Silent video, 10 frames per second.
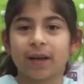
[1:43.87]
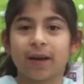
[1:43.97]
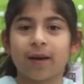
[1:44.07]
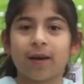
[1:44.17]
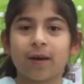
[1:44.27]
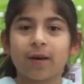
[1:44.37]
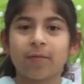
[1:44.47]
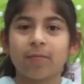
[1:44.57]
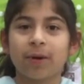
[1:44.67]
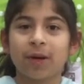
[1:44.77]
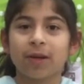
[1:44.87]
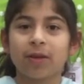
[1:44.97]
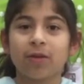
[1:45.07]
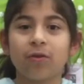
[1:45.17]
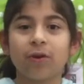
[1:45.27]
get, but
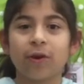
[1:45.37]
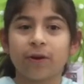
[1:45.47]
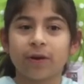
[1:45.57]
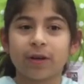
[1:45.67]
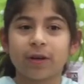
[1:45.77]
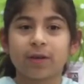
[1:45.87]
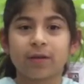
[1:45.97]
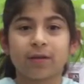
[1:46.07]
you earned it.